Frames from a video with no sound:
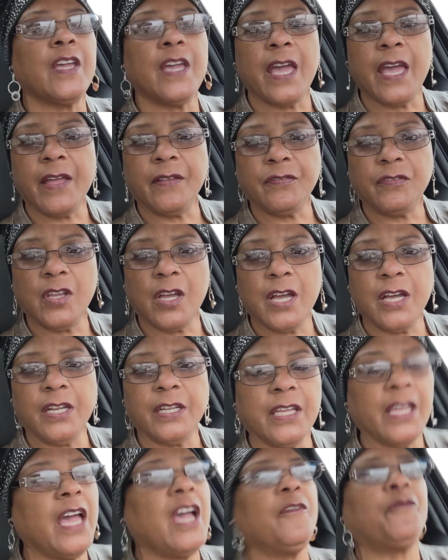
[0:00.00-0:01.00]
they had
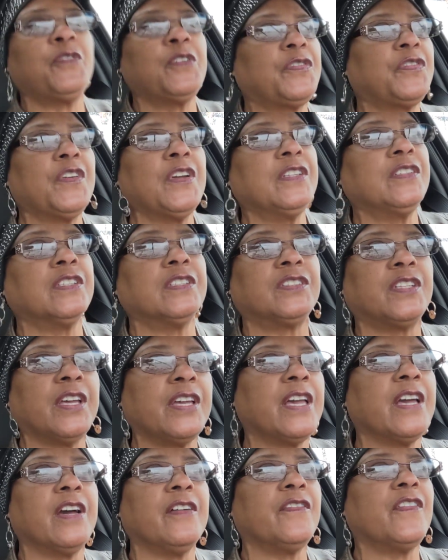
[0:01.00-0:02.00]
done, everything that
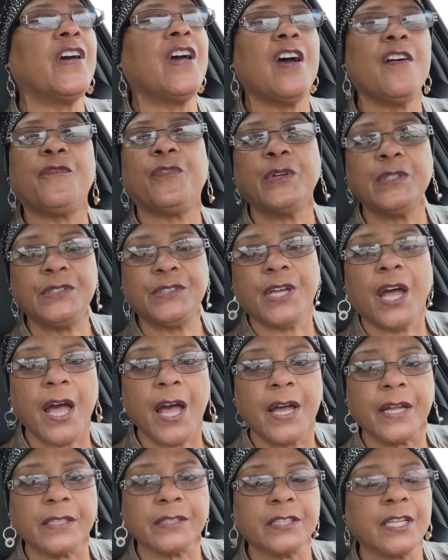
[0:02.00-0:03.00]
they have ever
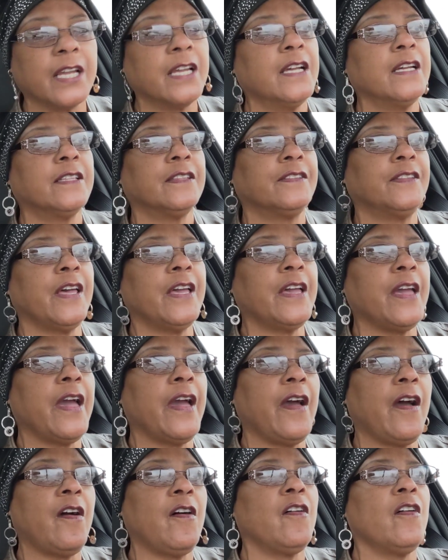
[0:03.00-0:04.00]
done, they
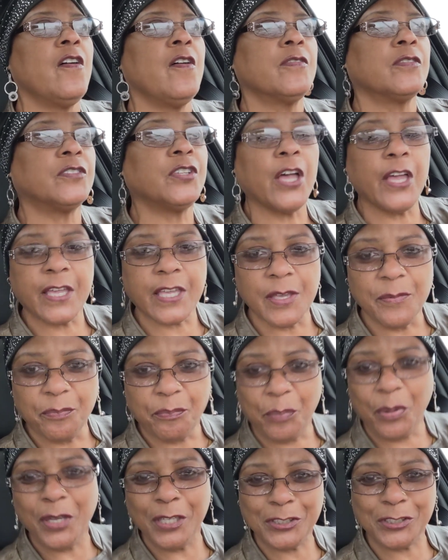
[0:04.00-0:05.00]
have
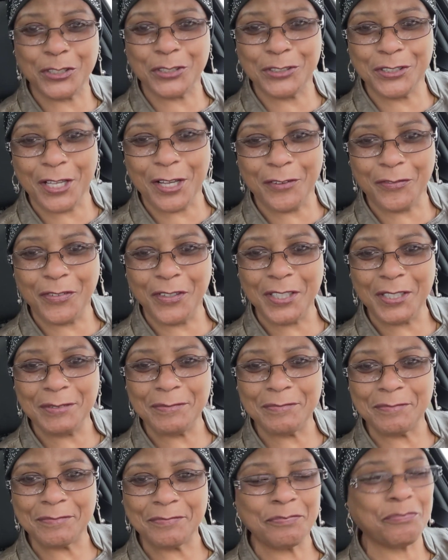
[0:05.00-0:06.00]
taken pictures of
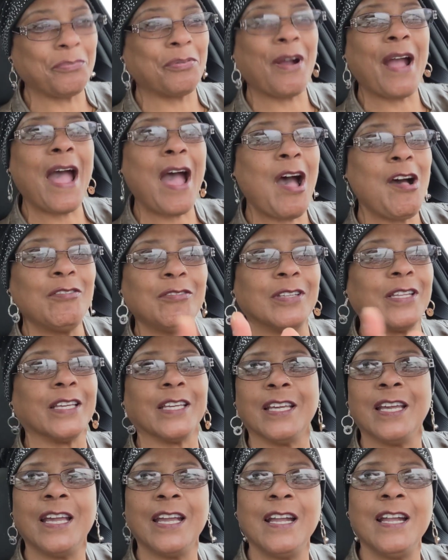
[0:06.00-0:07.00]
it
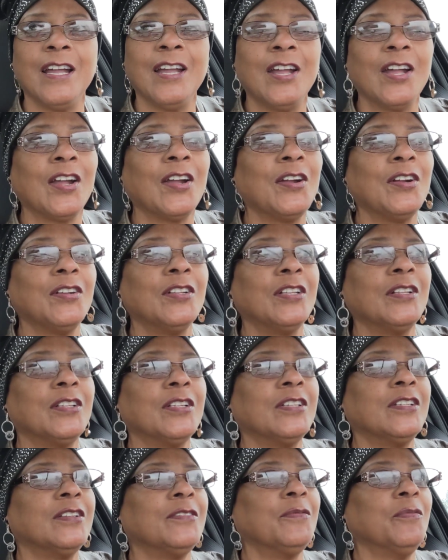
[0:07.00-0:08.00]
proudly,
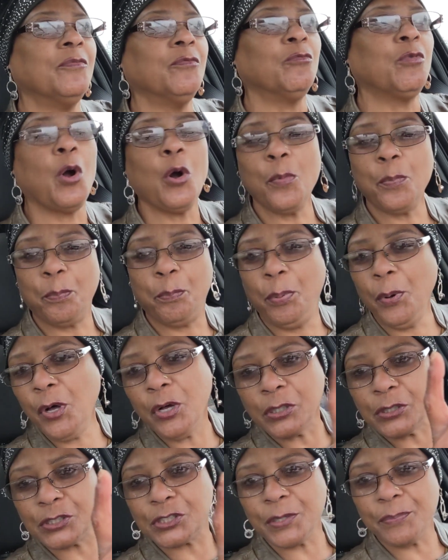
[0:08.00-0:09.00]
wrote
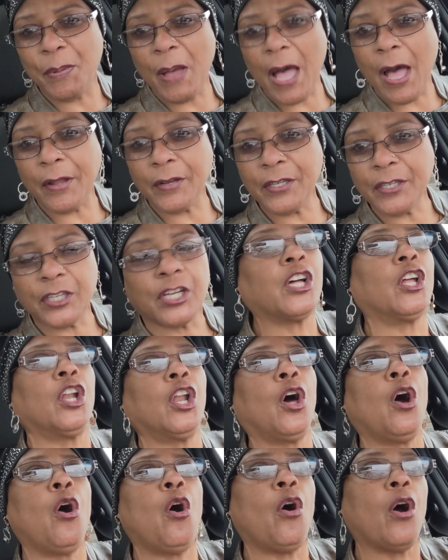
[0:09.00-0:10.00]
books about it
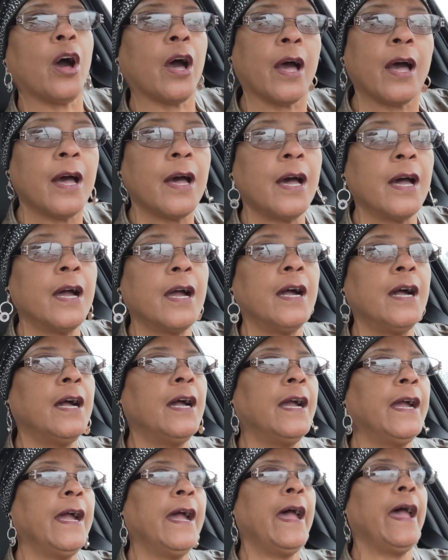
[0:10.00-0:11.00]
galore,
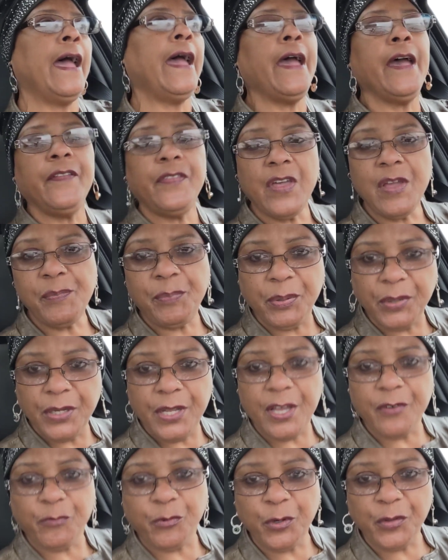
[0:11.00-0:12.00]
and they put
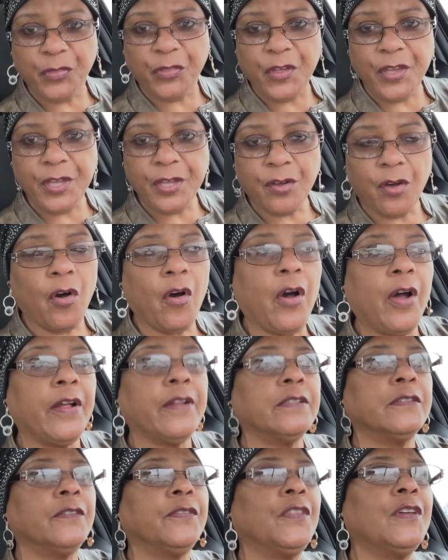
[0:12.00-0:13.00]
everything
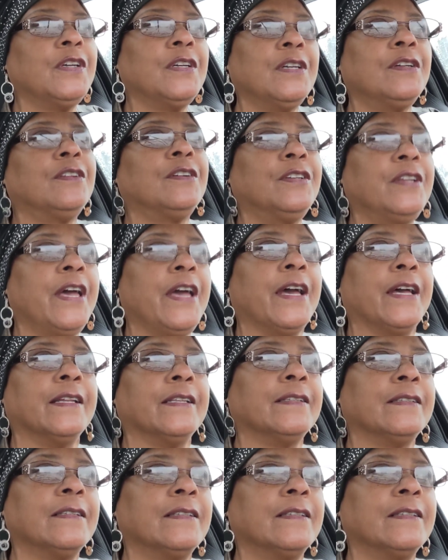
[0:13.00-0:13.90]
on the internet.